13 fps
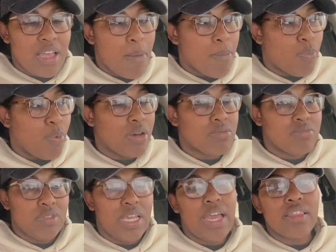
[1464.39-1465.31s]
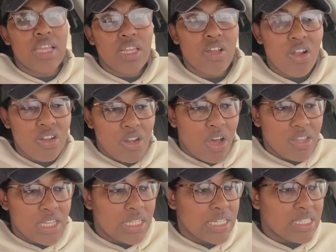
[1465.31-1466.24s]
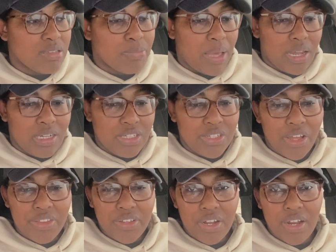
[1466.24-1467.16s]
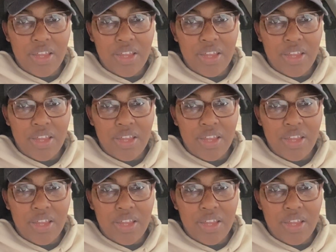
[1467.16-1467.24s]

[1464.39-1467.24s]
They learned all the things about each other,